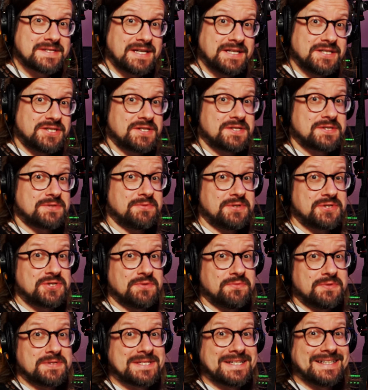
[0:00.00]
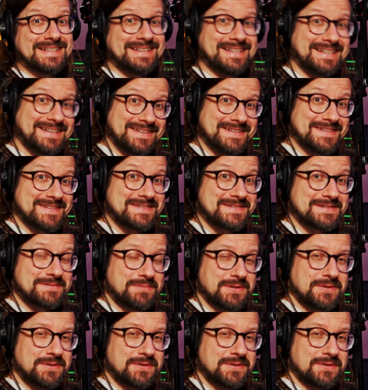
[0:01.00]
I just wish it was clickless,